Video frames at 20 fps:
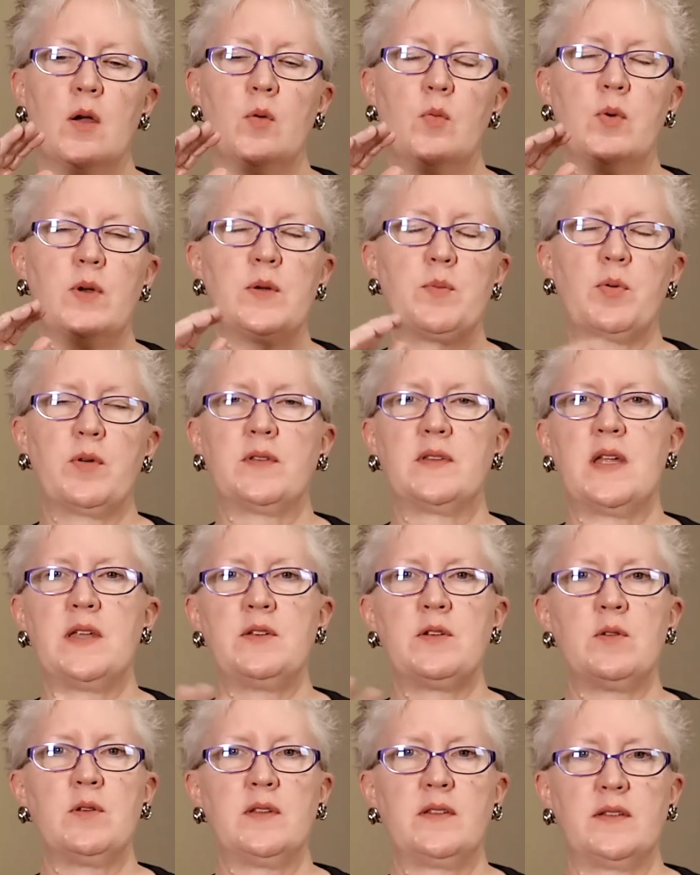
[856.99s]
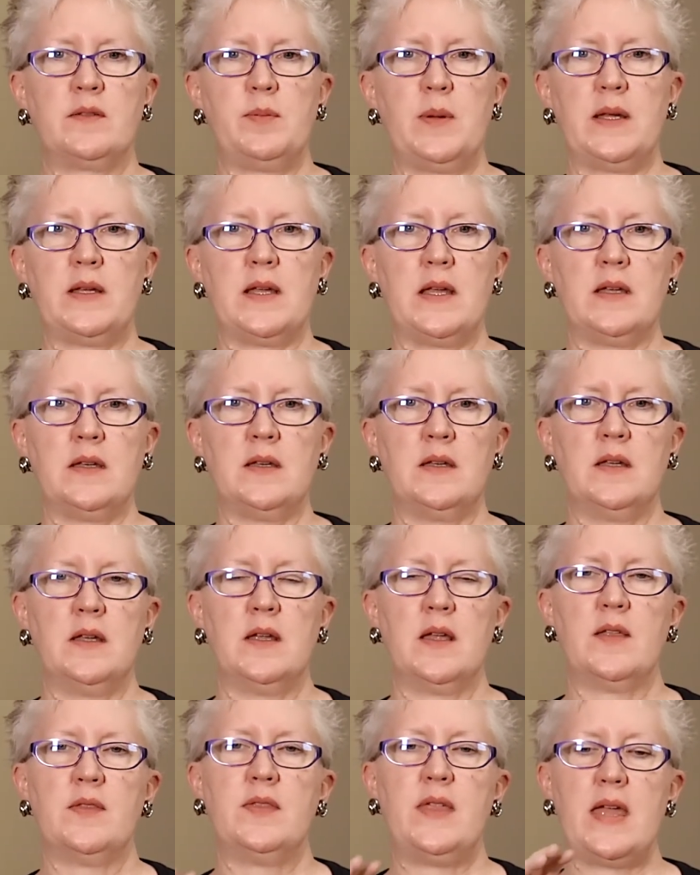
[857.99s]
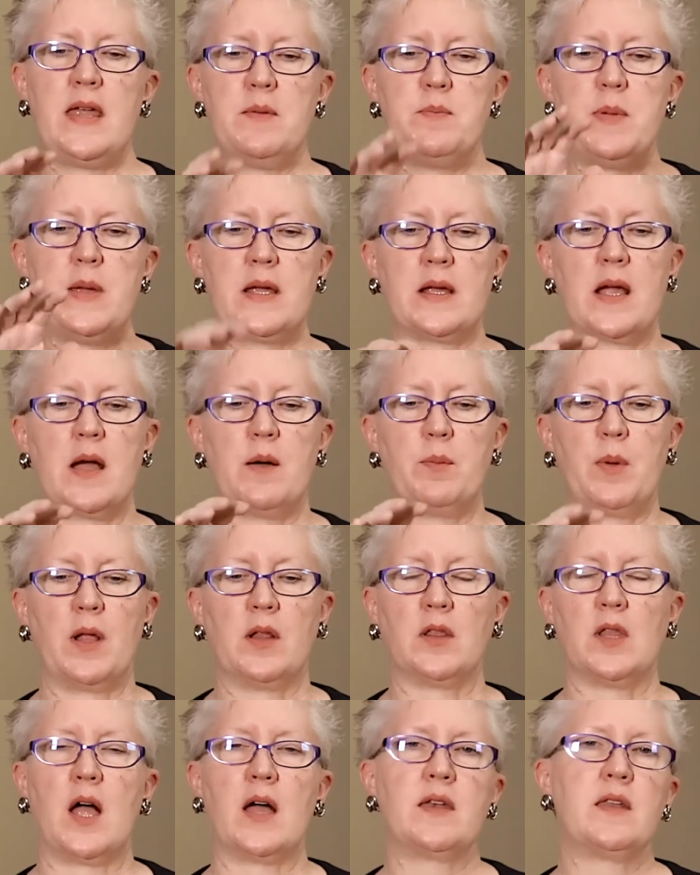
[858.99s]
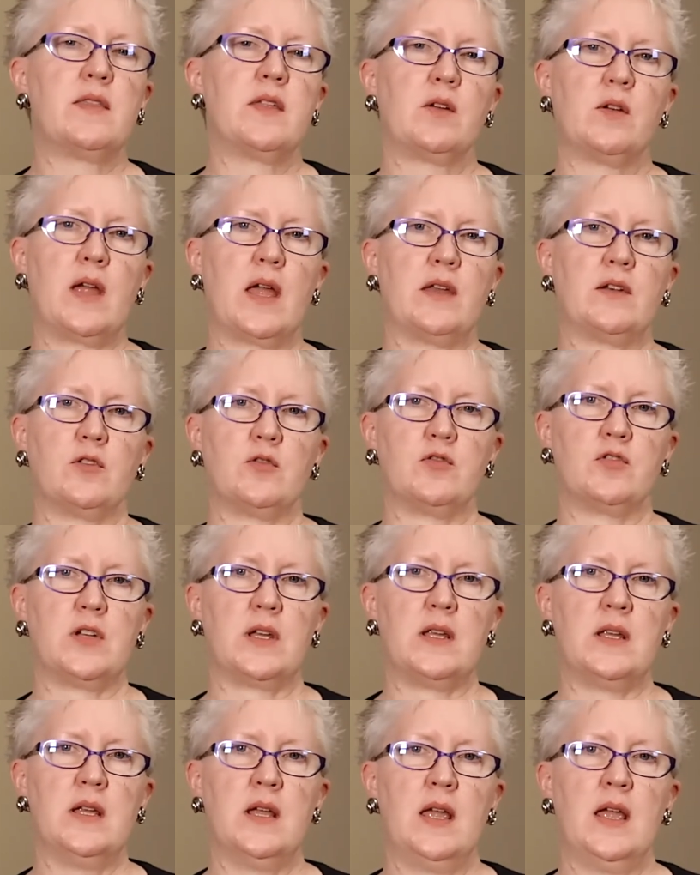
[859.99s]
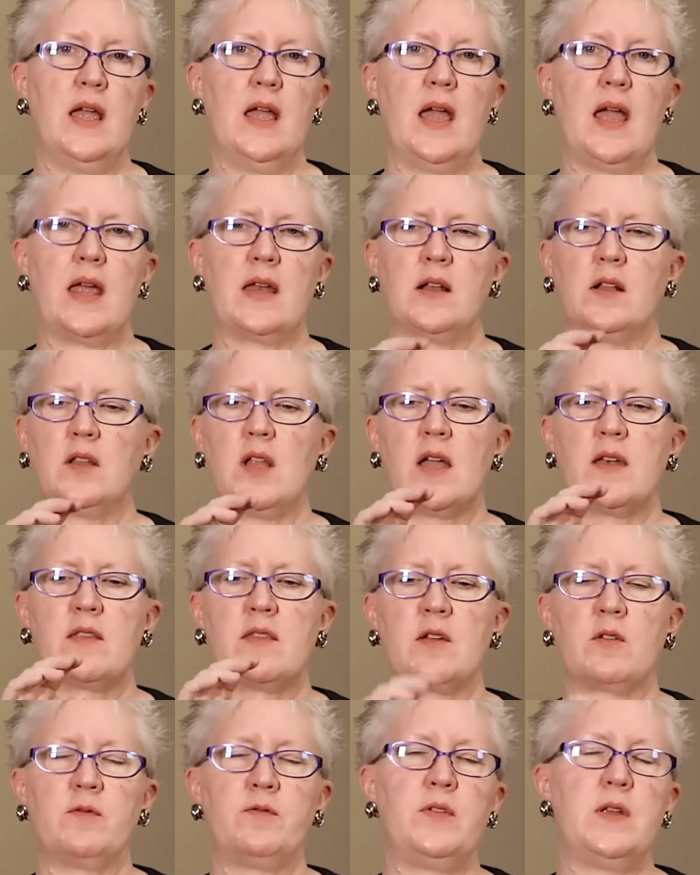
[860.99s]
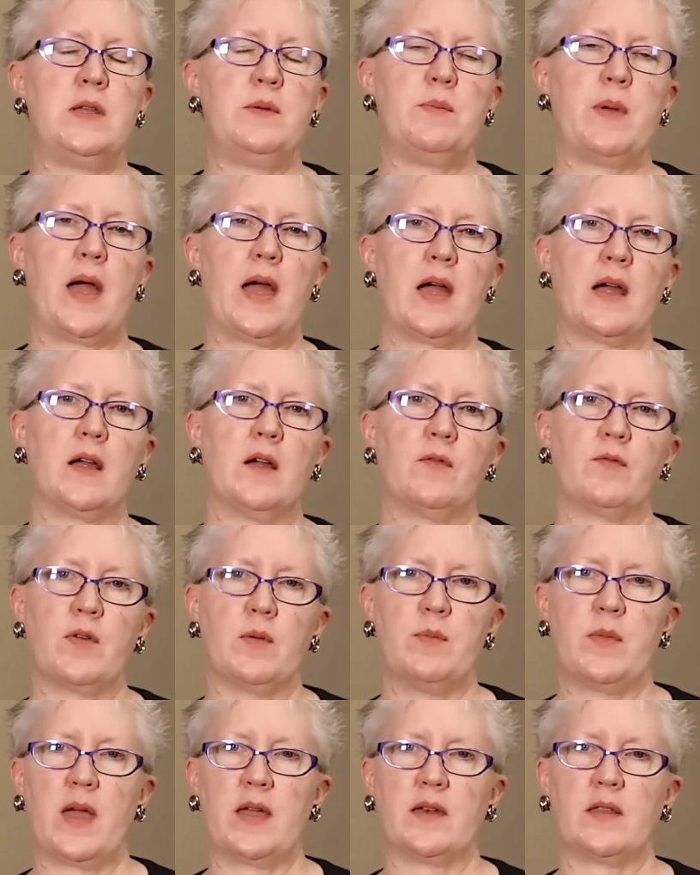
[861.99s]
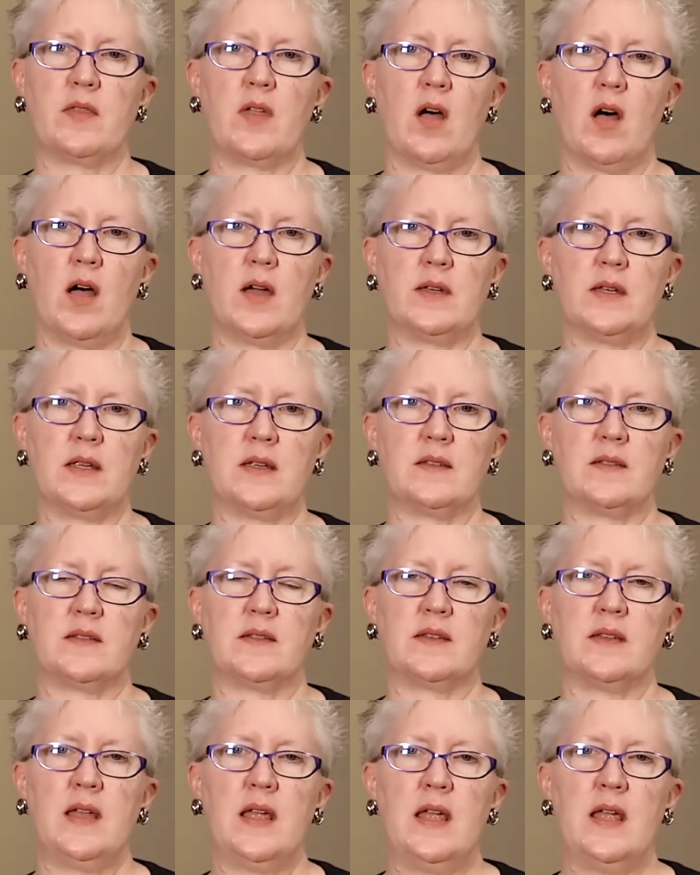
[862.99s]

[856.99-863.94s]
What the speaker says: When a presenter is speaking, they pick up a lot of their energy and a lot of their feedback from that of the audience.